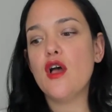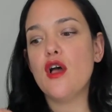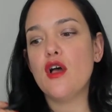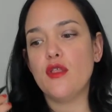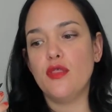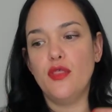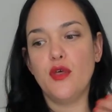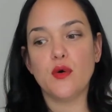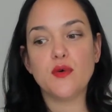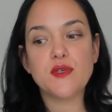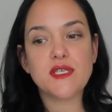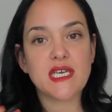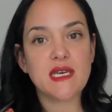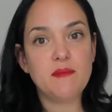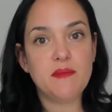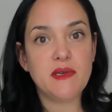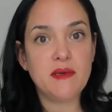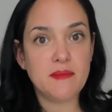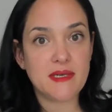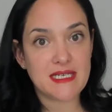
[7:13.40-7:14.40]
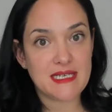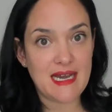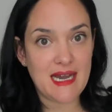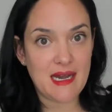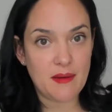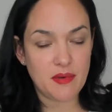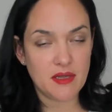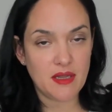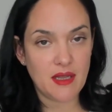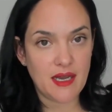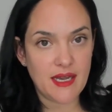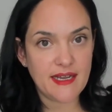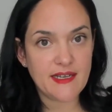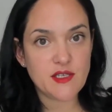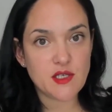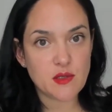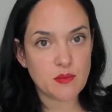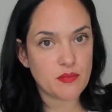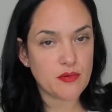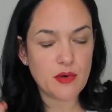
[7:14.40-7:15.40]
those can be
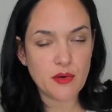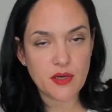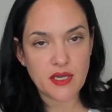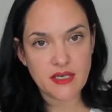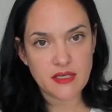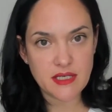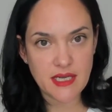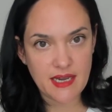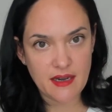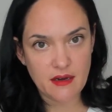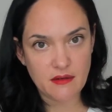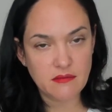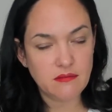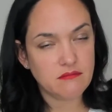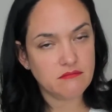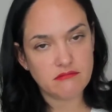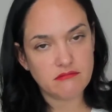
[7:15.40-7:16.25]
metabolized, broken down,